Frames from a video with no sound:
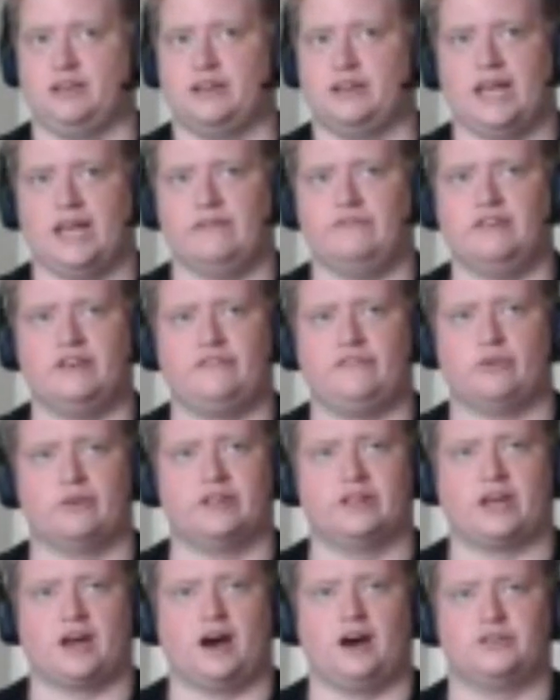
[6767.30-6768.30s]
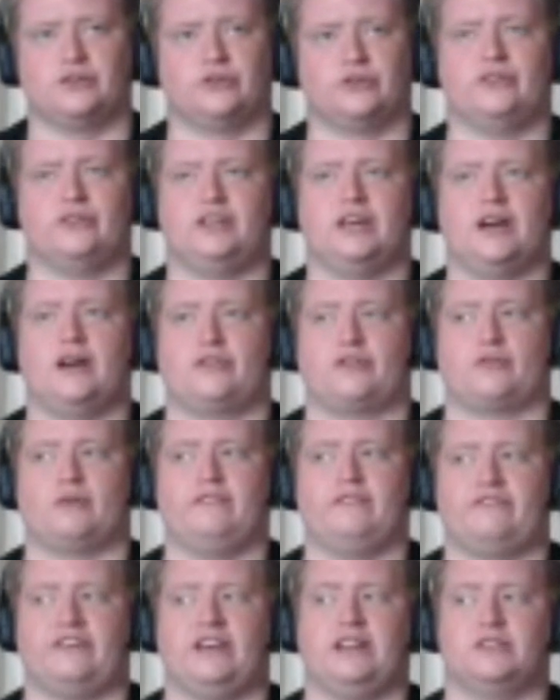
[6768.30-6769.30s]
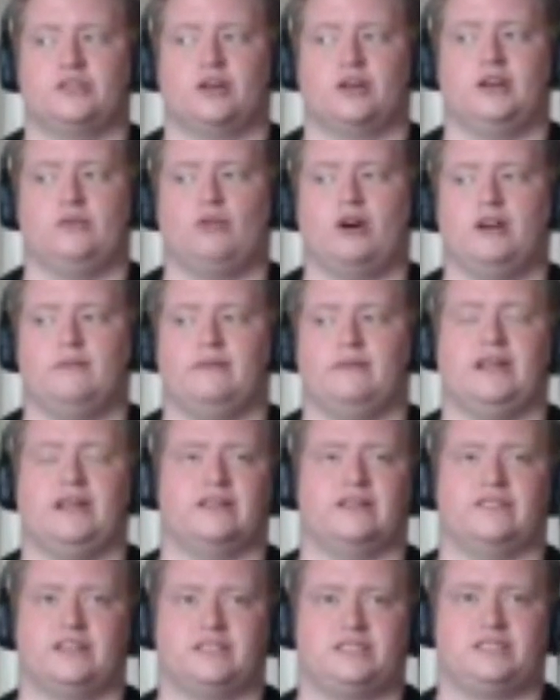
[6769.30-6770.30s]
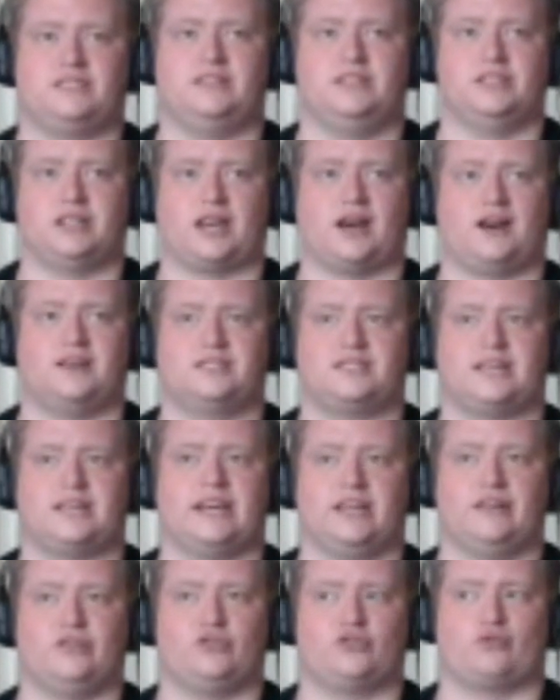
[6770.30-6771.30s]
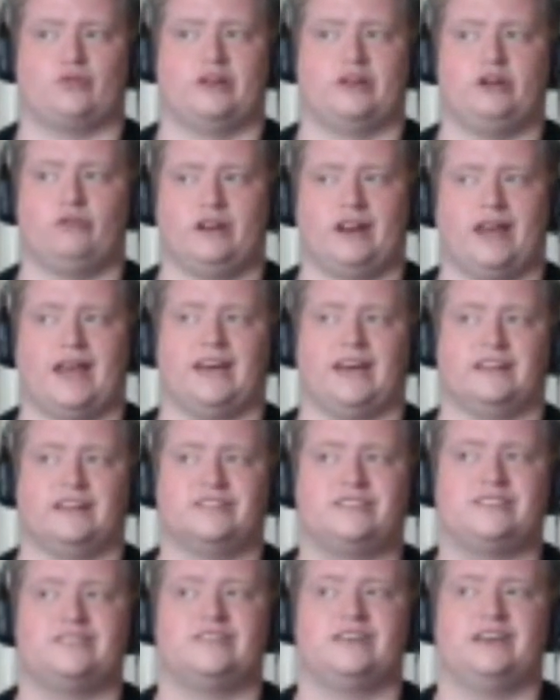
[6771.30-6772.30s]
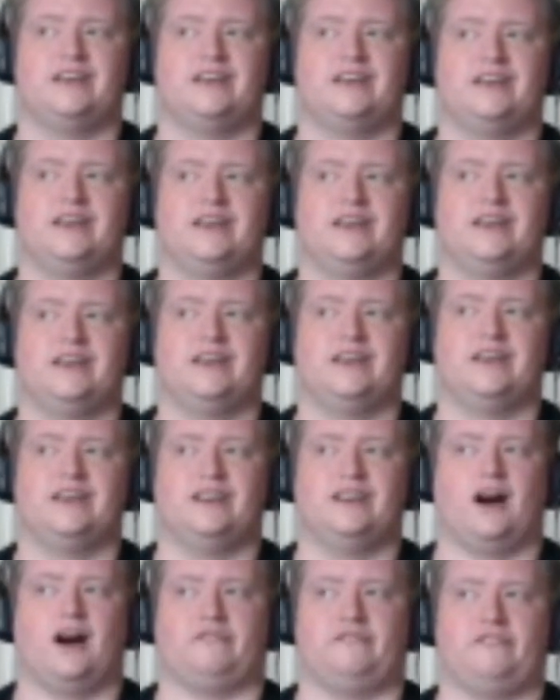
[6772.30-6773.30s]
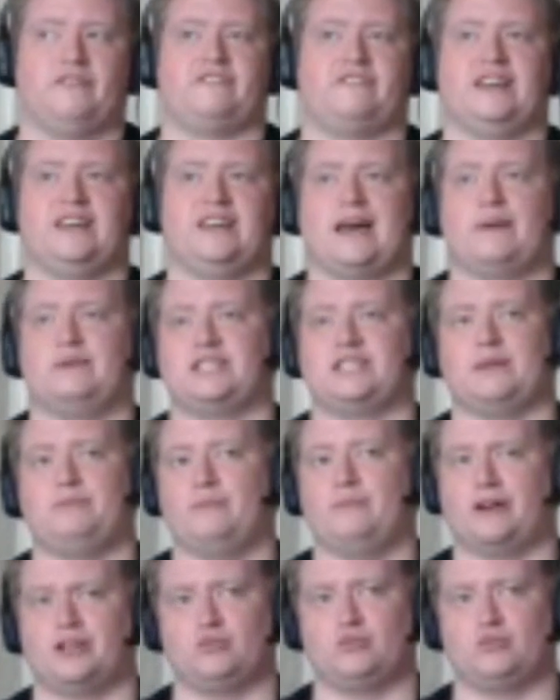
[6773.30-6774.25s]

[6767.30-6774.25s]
Even if you're in the car, dude, 3 feet is only 1 meter. The car's taking 3 grenades, doing 15 damage, AP